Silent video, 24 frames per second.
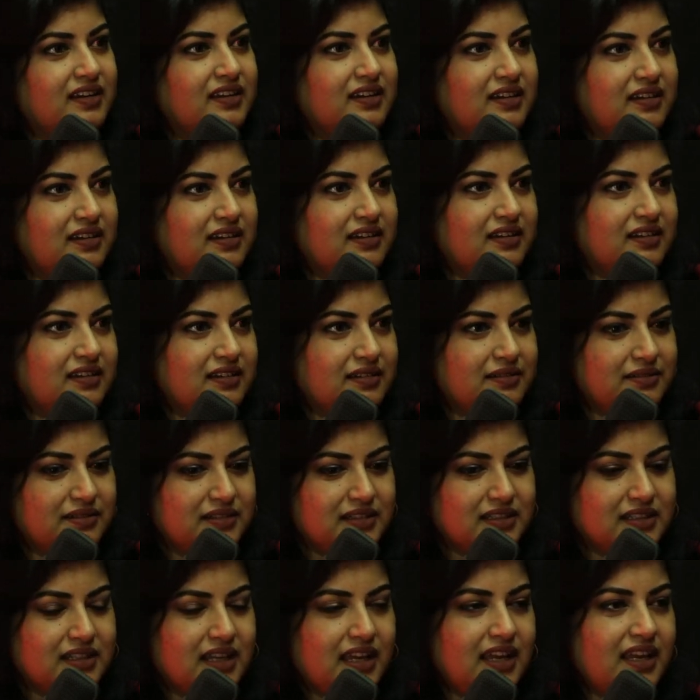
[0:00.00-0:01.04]
uh, like a, a
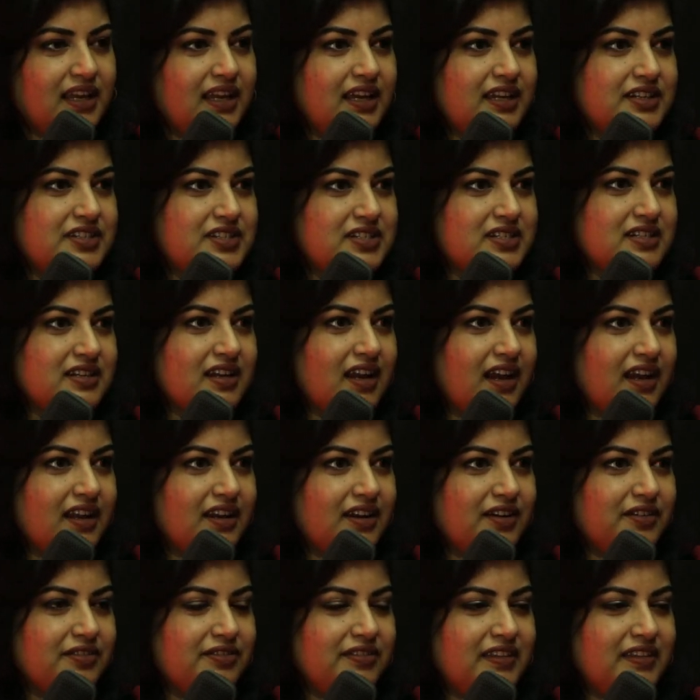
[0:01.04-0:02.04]
cage, cage sort of kind situation.